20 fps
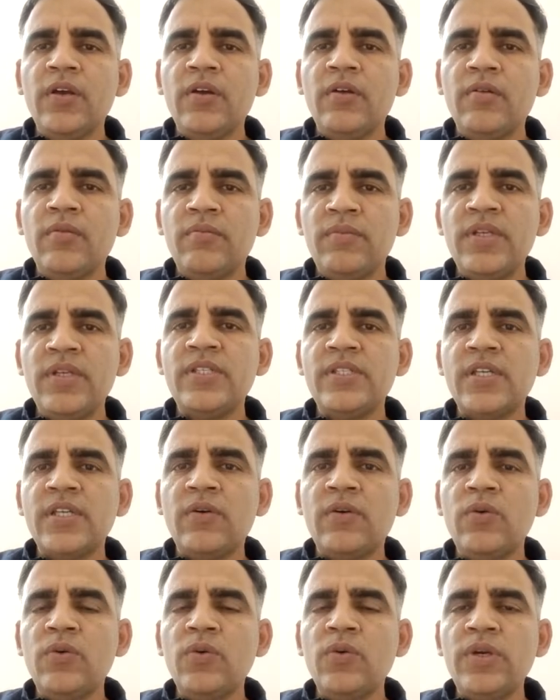means
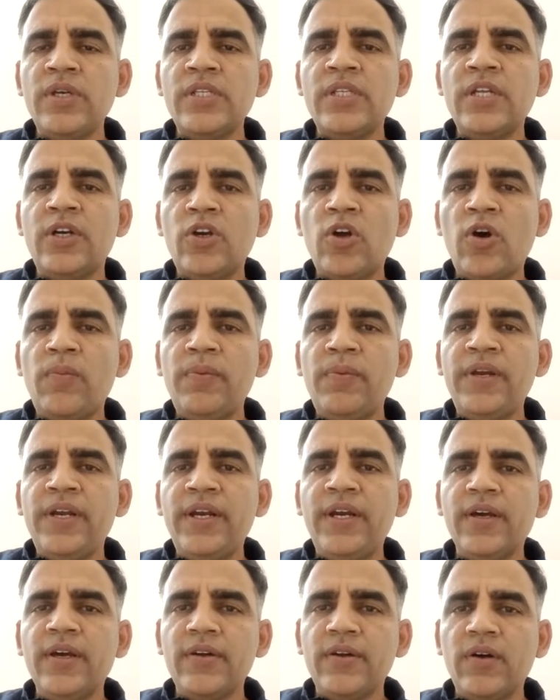who is the top
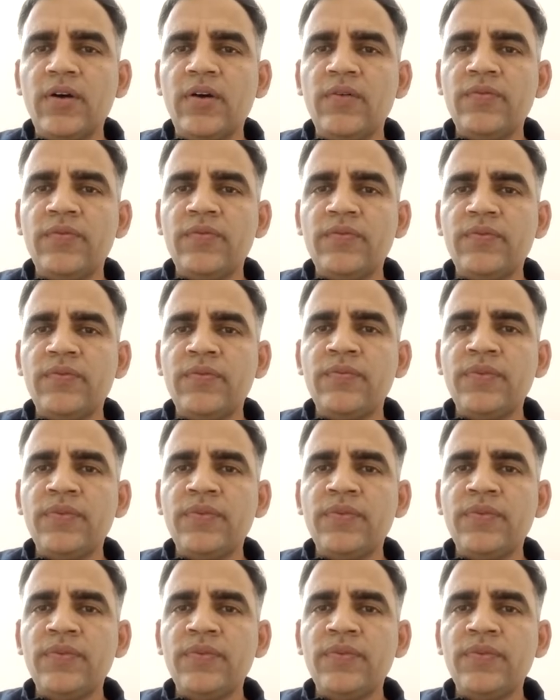leader of